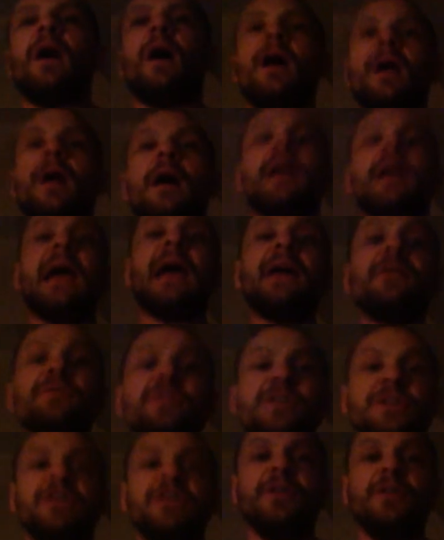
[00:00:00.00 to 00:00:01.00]
on, on
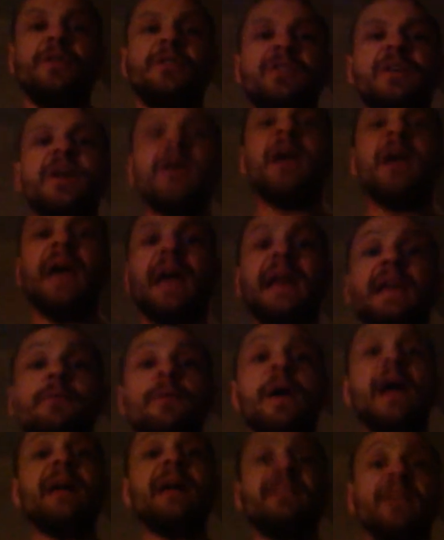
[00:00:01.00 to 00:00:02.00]
androgen use, and he
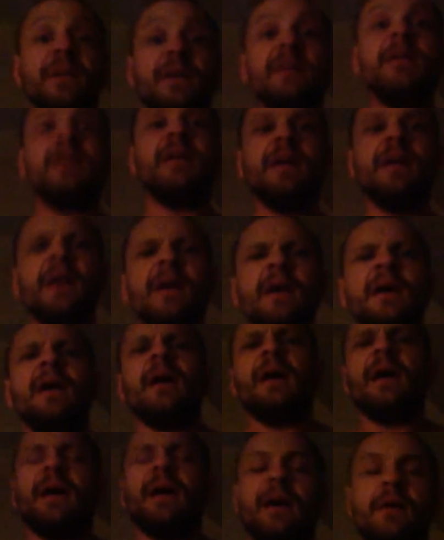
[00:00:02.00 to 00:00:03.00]
ranted.
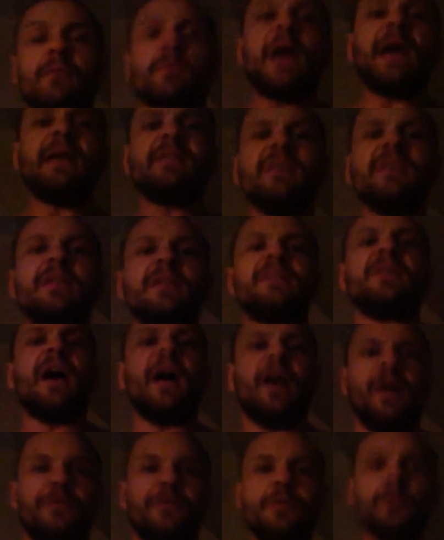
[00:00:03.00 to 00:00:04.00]
It rants in the
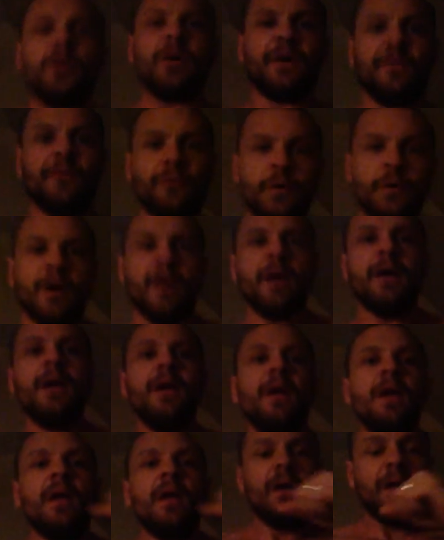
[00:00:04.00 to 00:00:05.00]
title if you're looking for
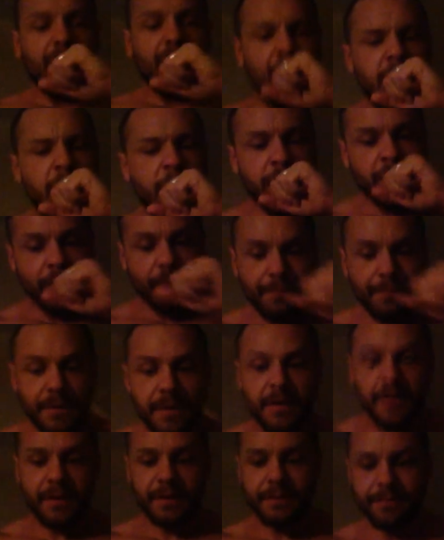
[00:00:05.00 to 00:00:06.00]

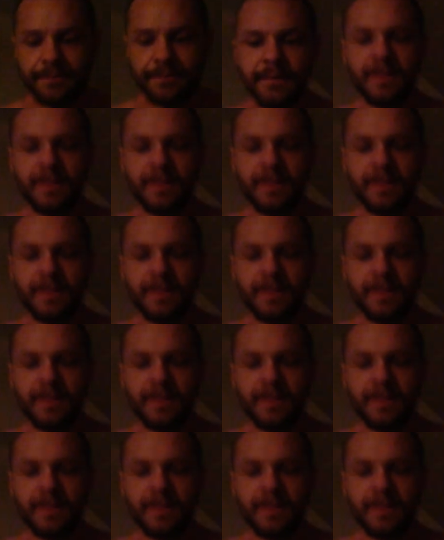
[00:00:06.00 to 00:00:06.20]
it.